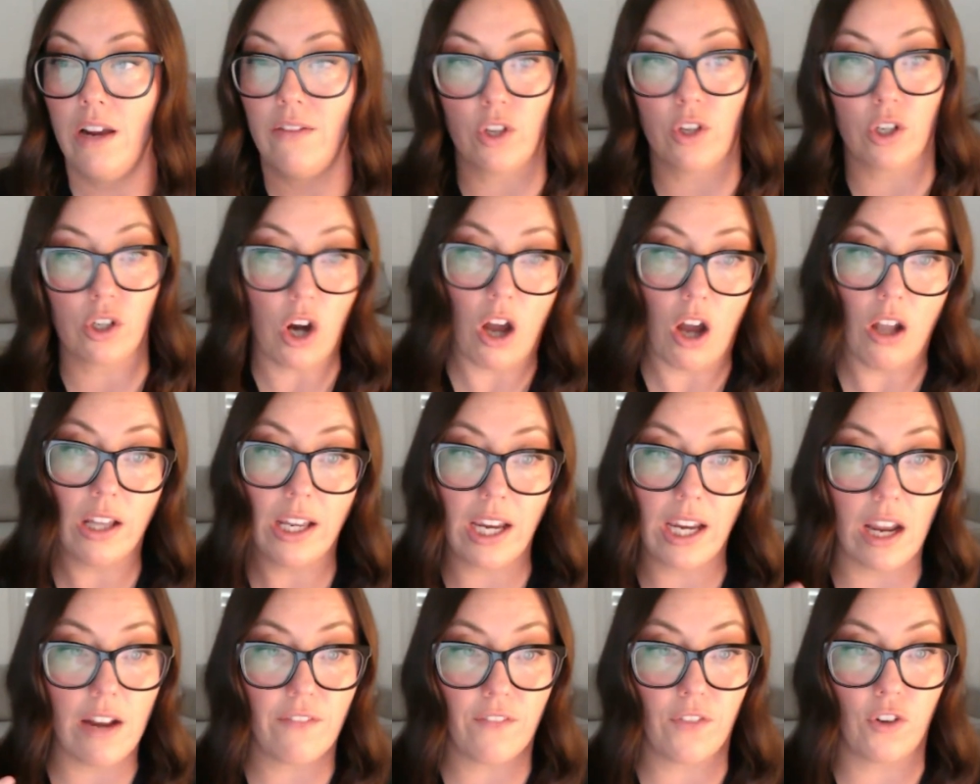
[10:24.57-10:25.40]
they're
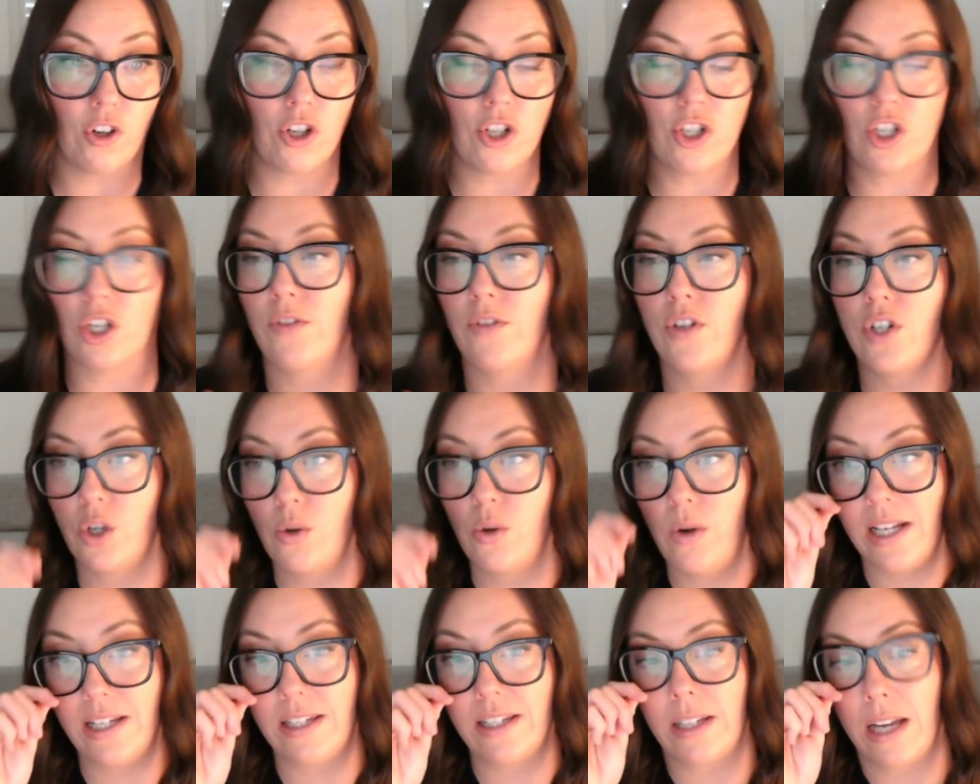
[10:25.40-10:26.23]
calling in for a service
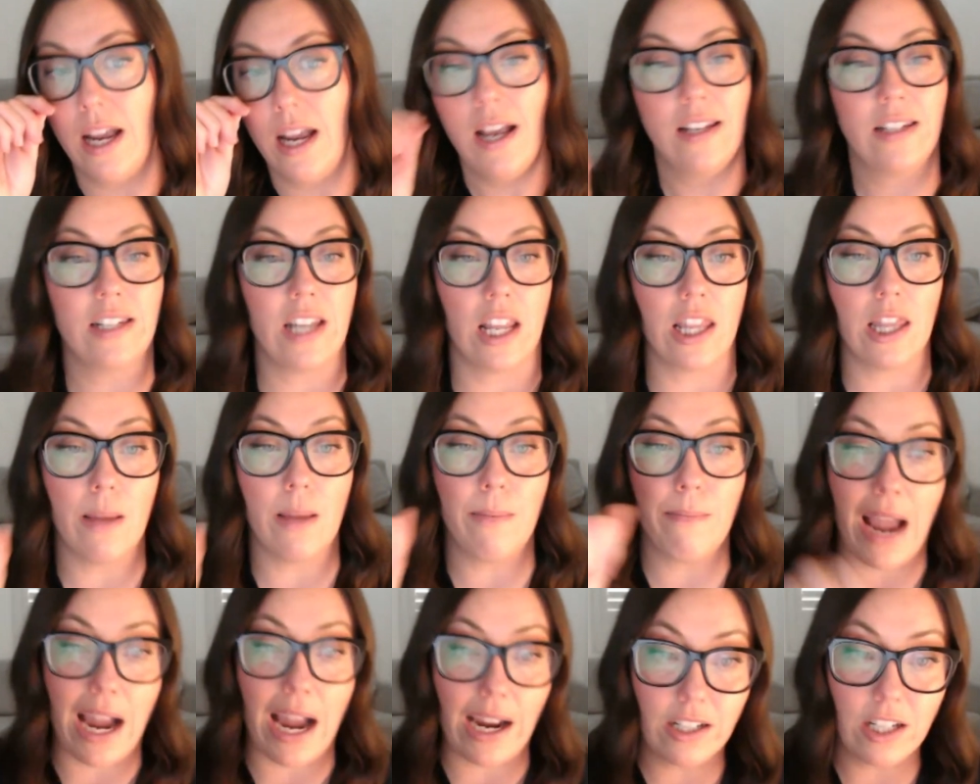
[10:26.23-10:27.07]
request, send them
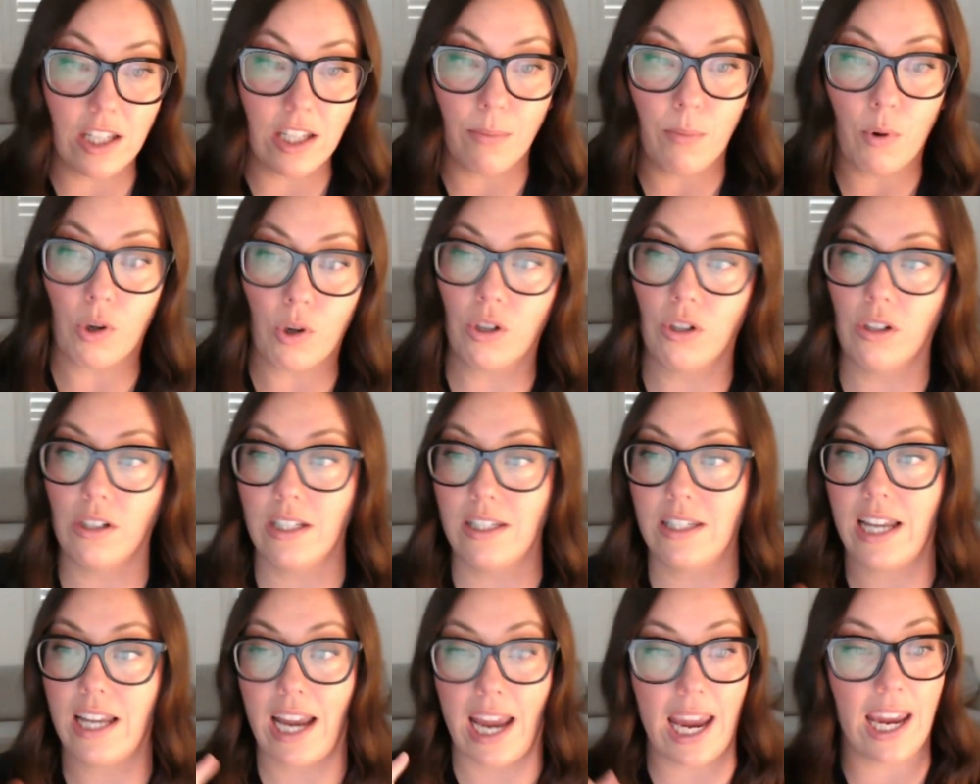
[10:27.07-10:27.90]
back to the portal and
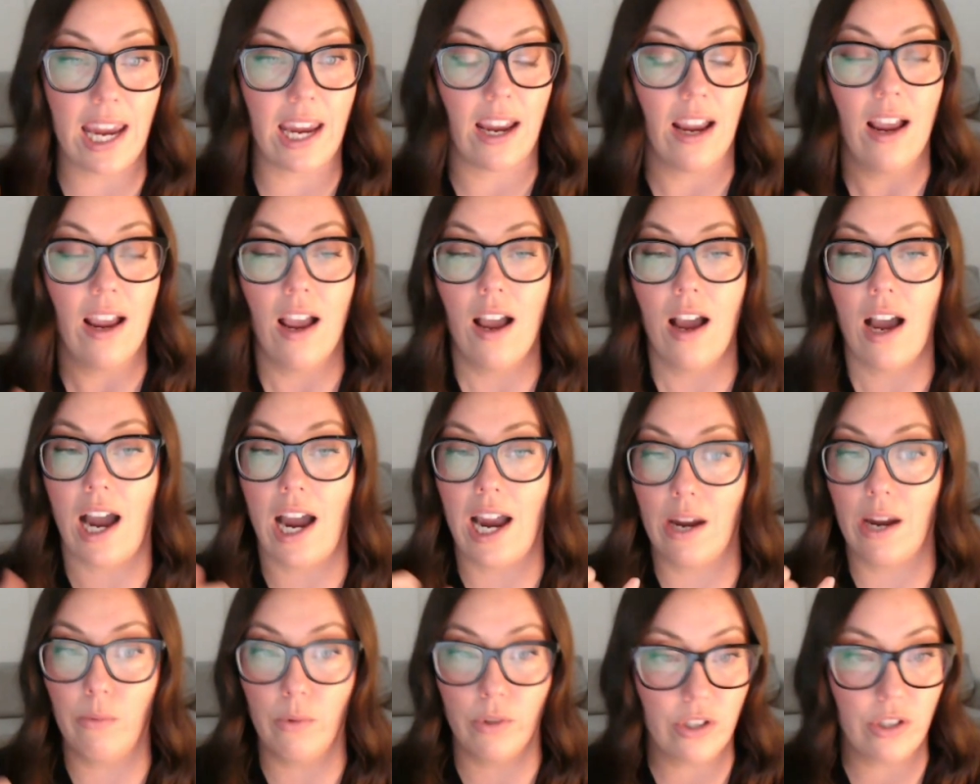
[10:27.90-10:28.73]
say, hey,
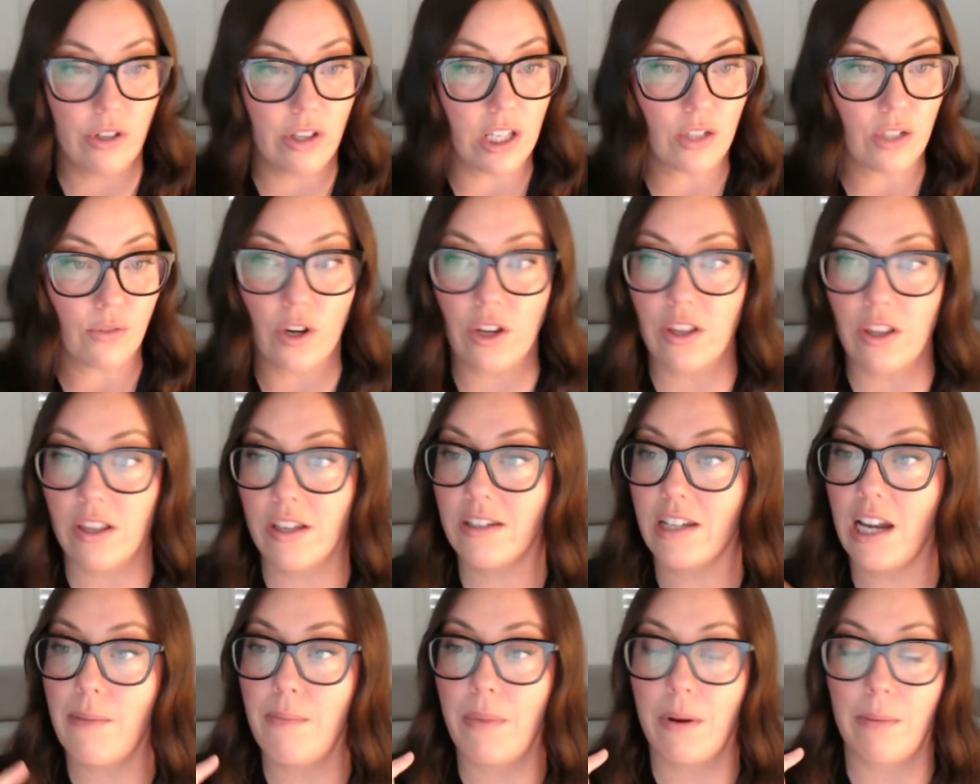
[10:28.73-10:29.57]
I will do this for you this
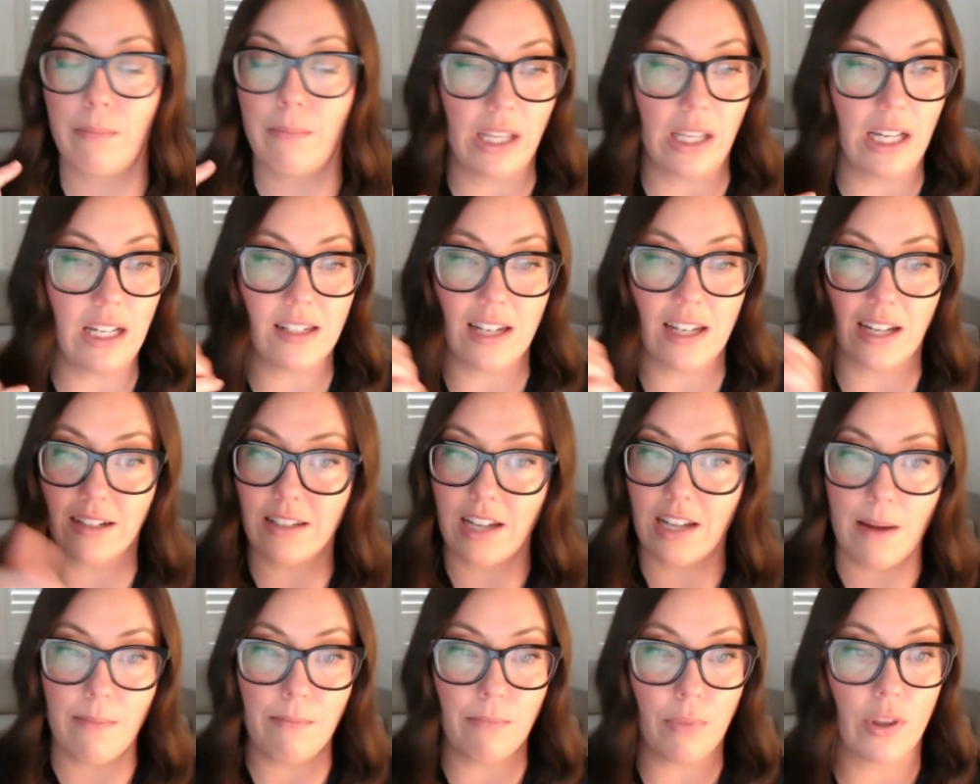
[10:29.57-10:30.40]
time, but please next
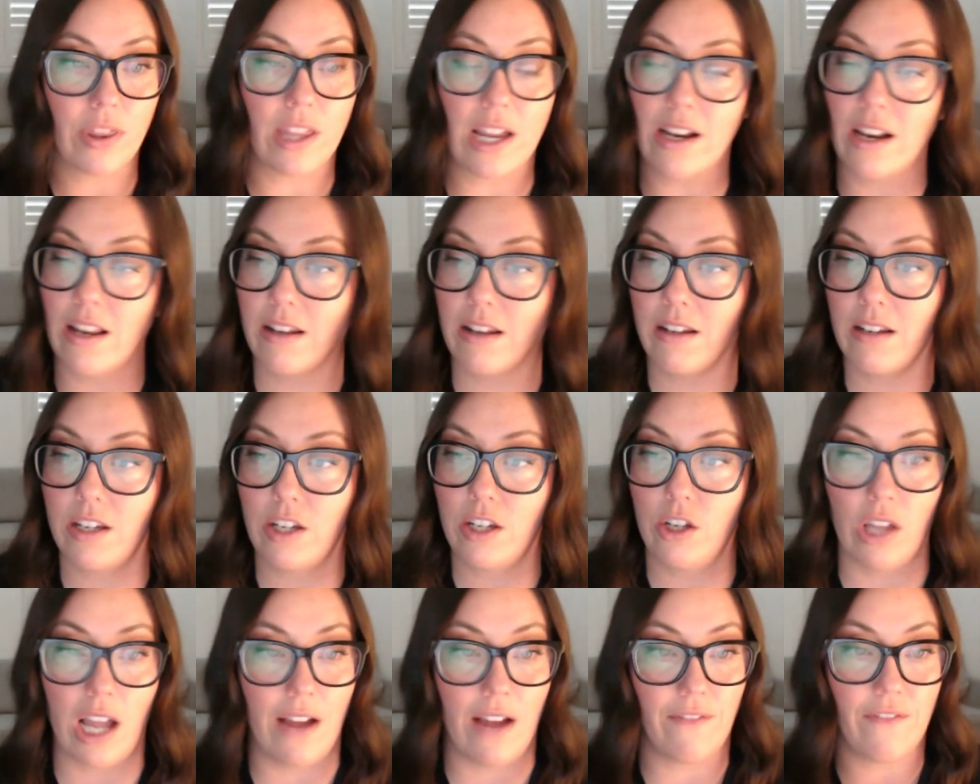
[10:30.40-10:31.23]
time put that in.
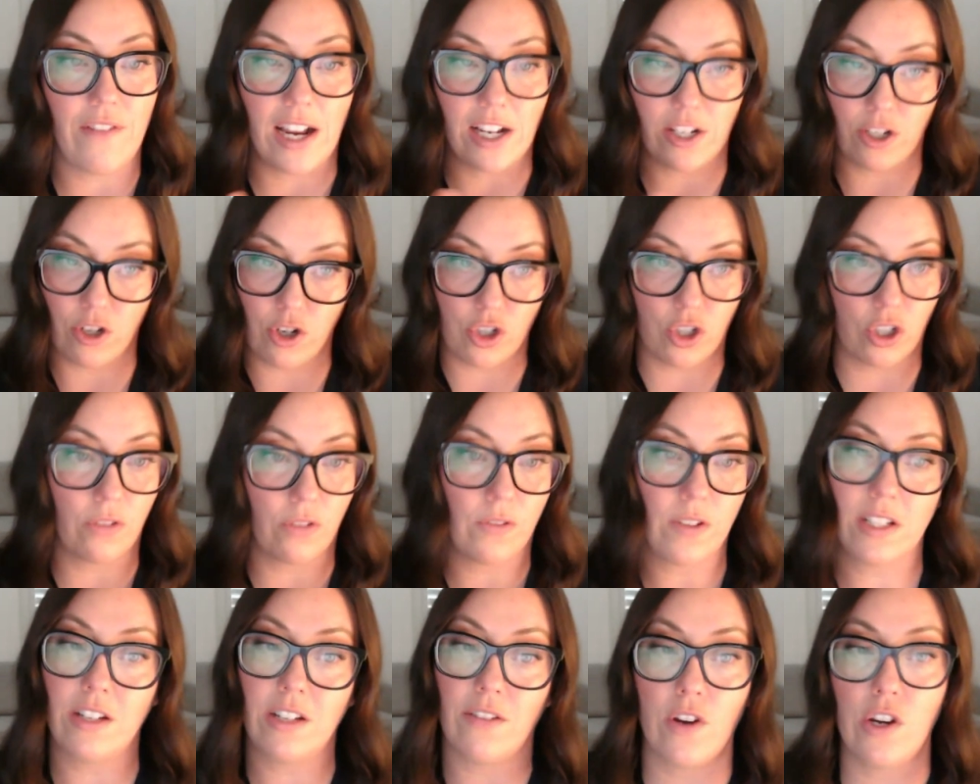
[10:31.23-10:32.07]
You'll have faster
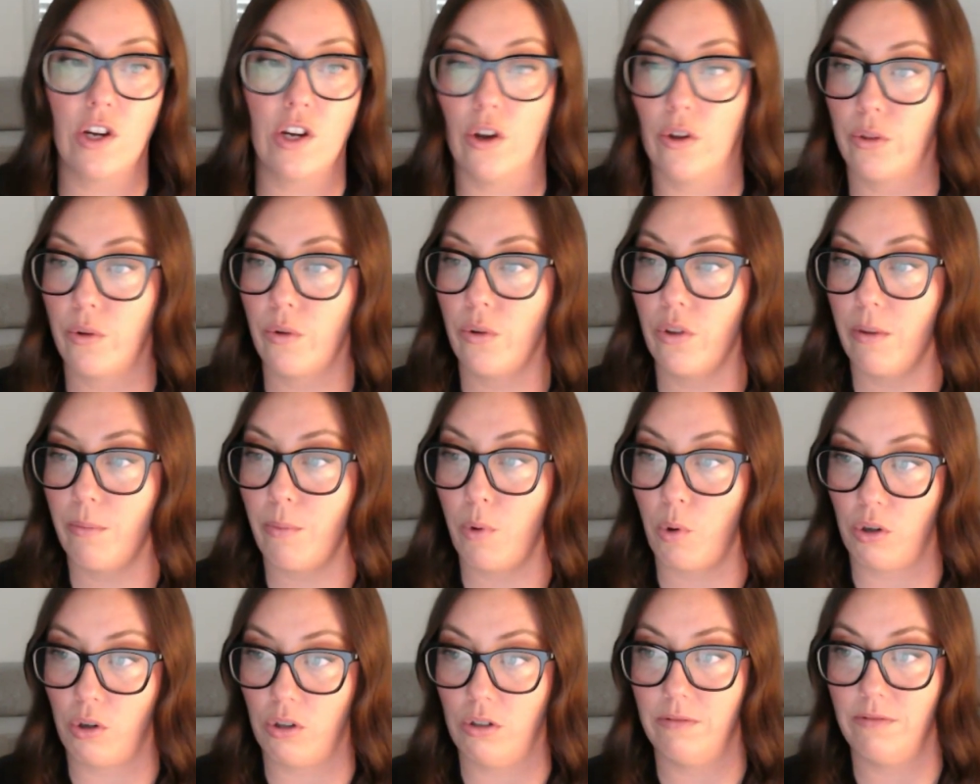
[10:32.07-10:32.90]
service if you go through the
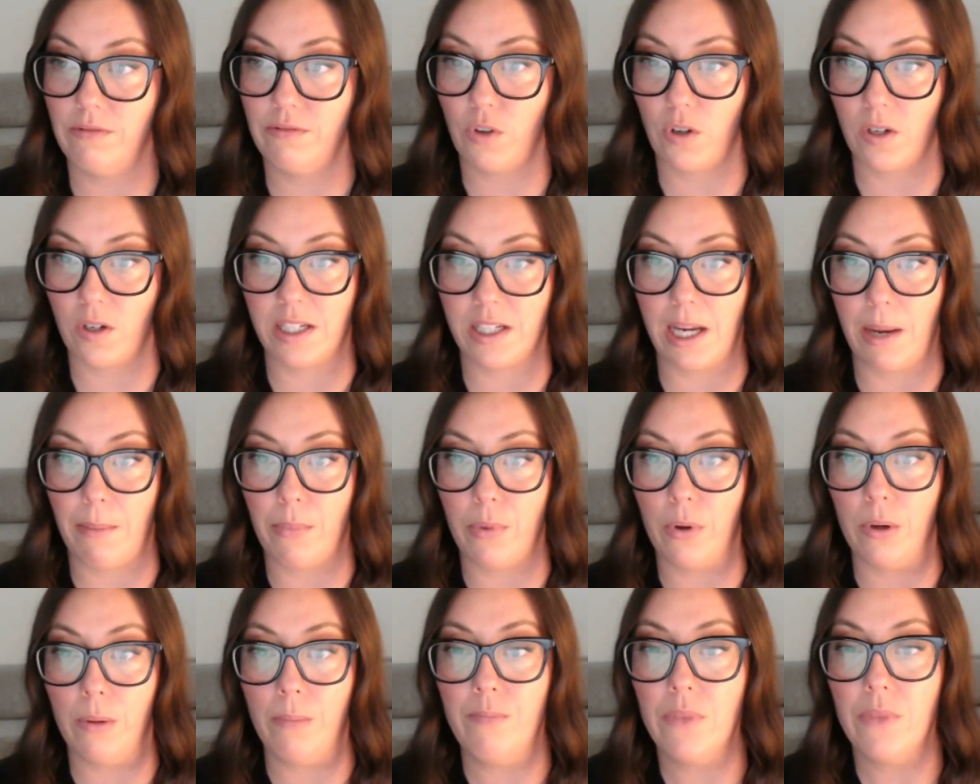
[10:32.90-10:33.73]
portal, for
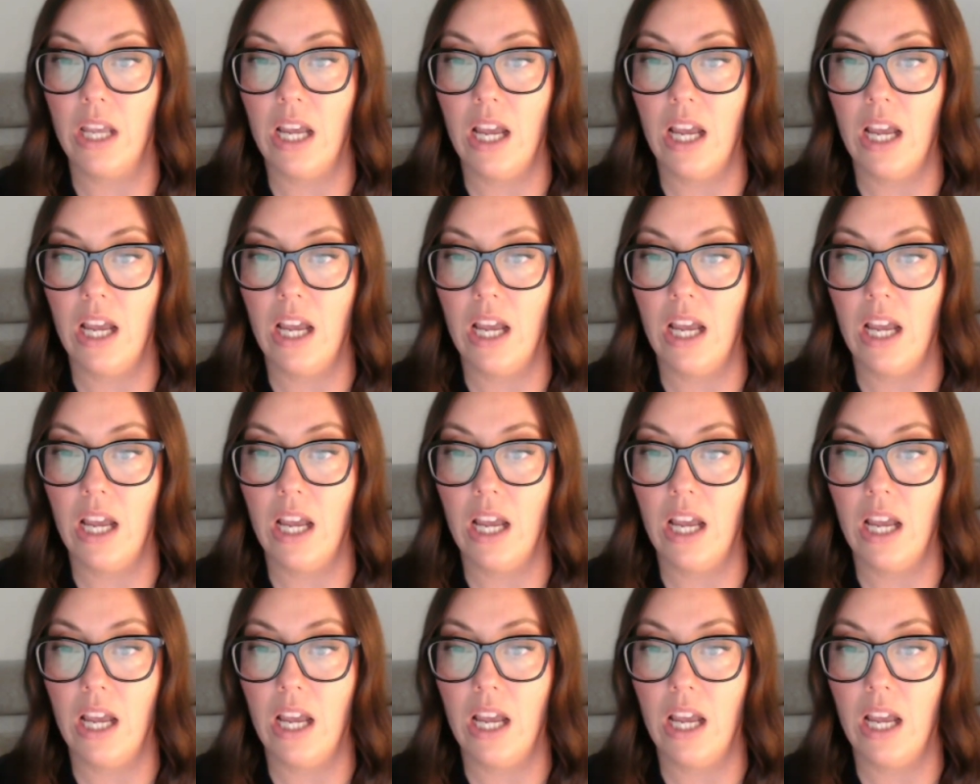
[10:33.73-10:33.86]
example.